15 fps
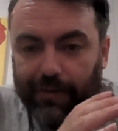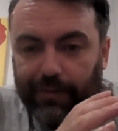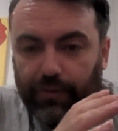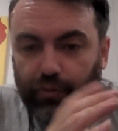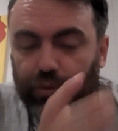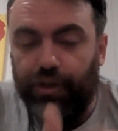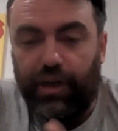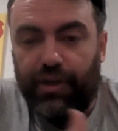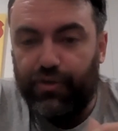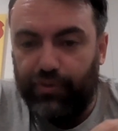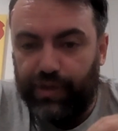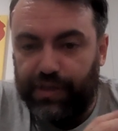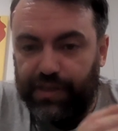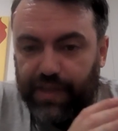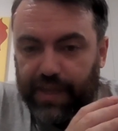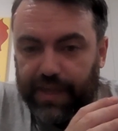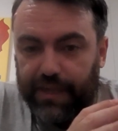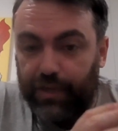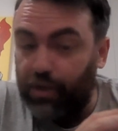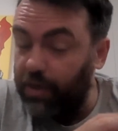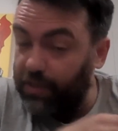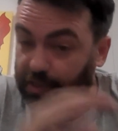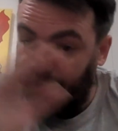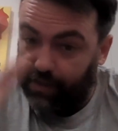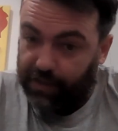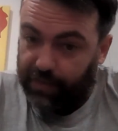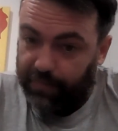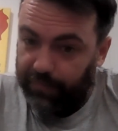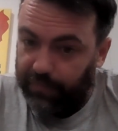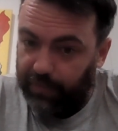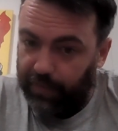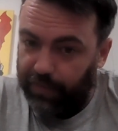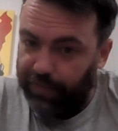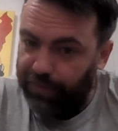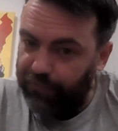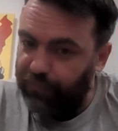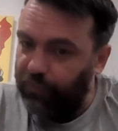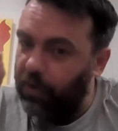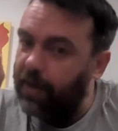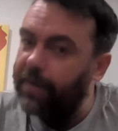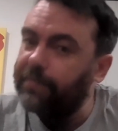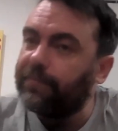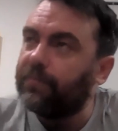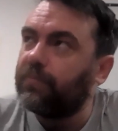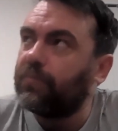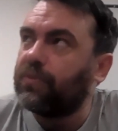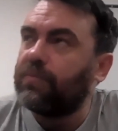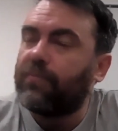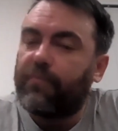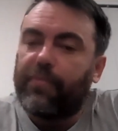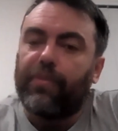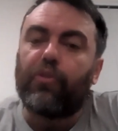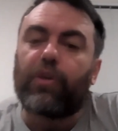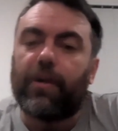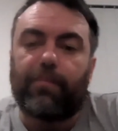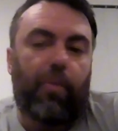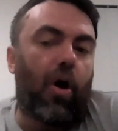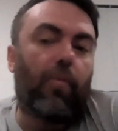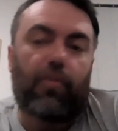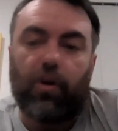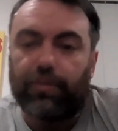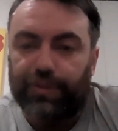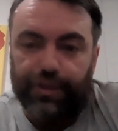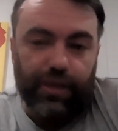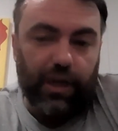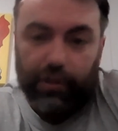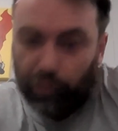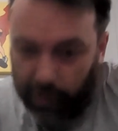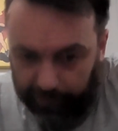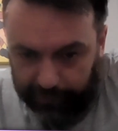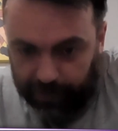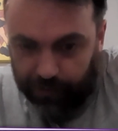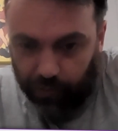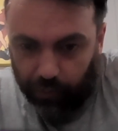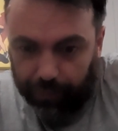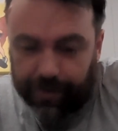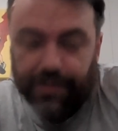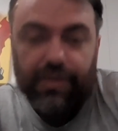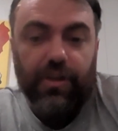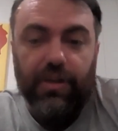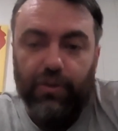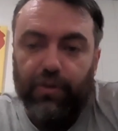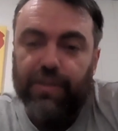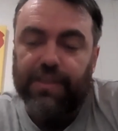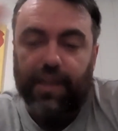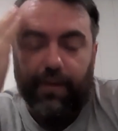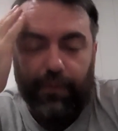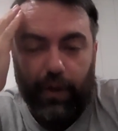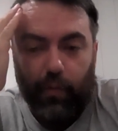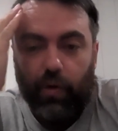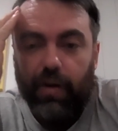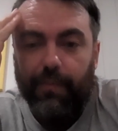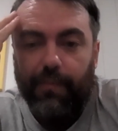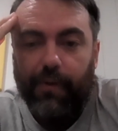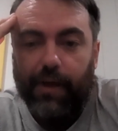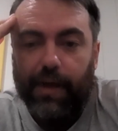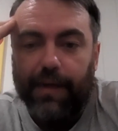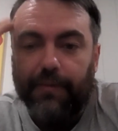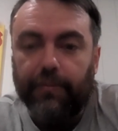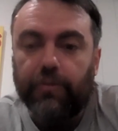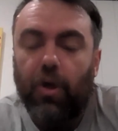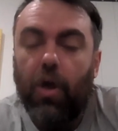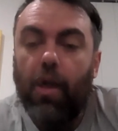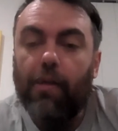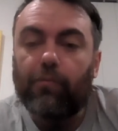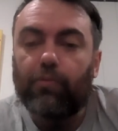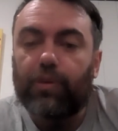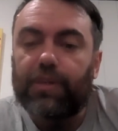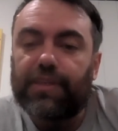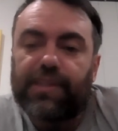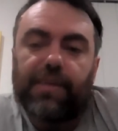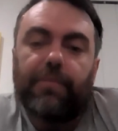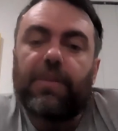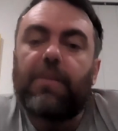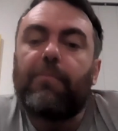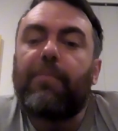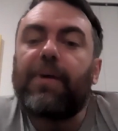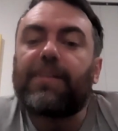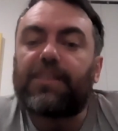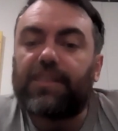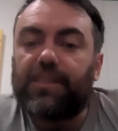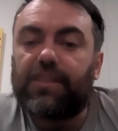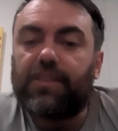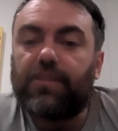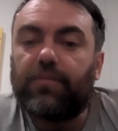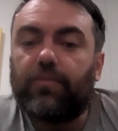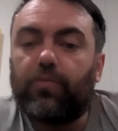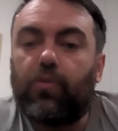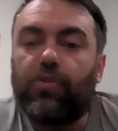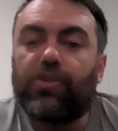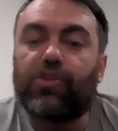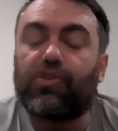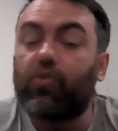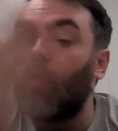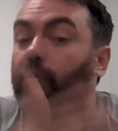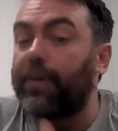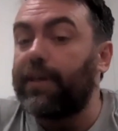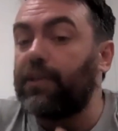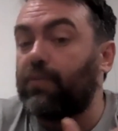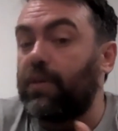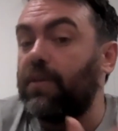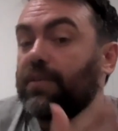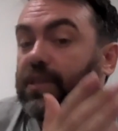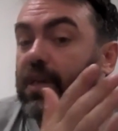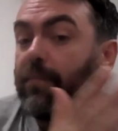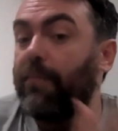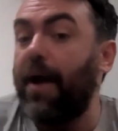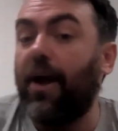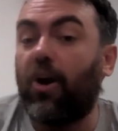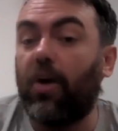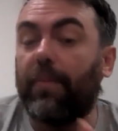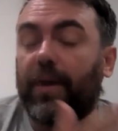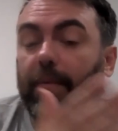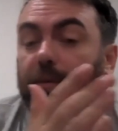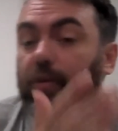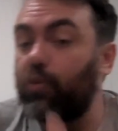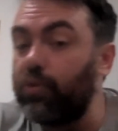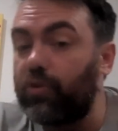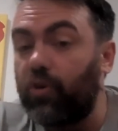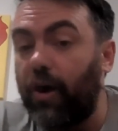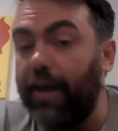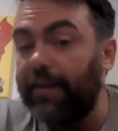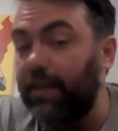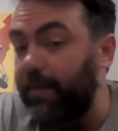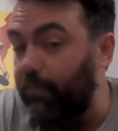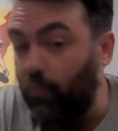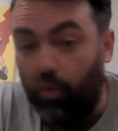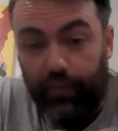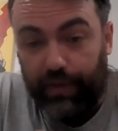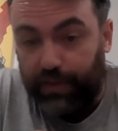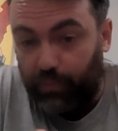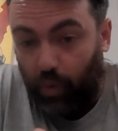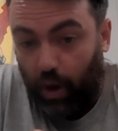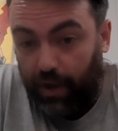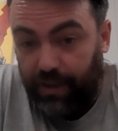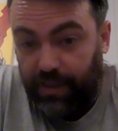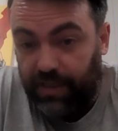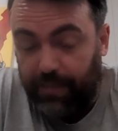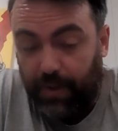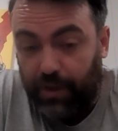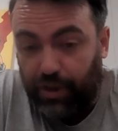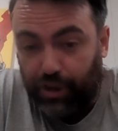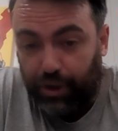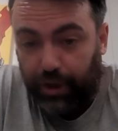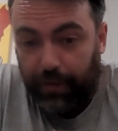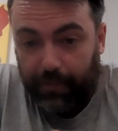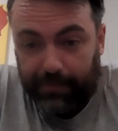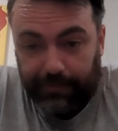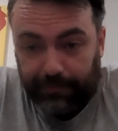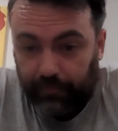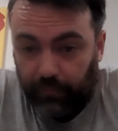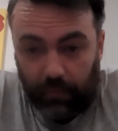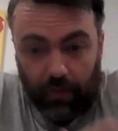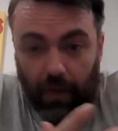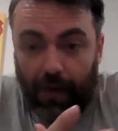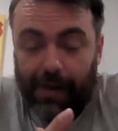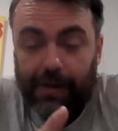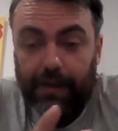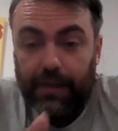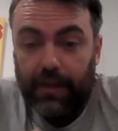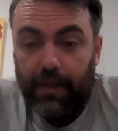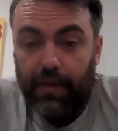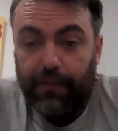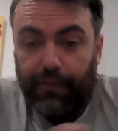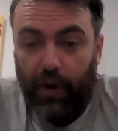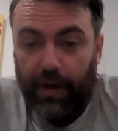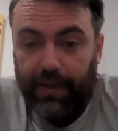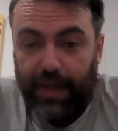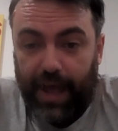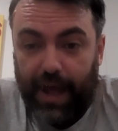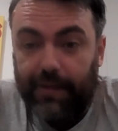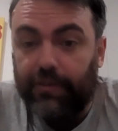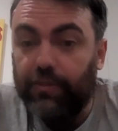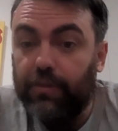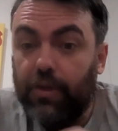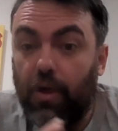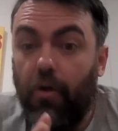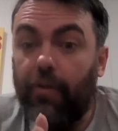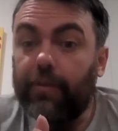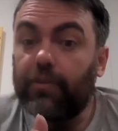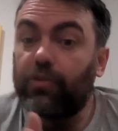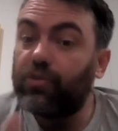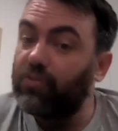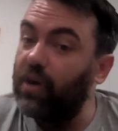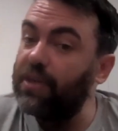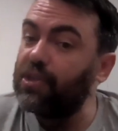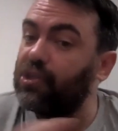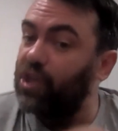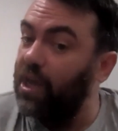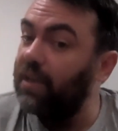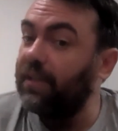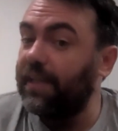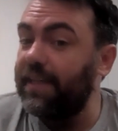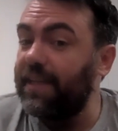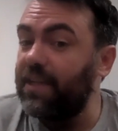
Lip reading: all you got to do is think. You got to try and look at pop culture. You got to look at stories. You got to look at stuff like what is some of the best stories where you see a bad guy become a good guy, like movies wise, especially. Find that. Try and channel it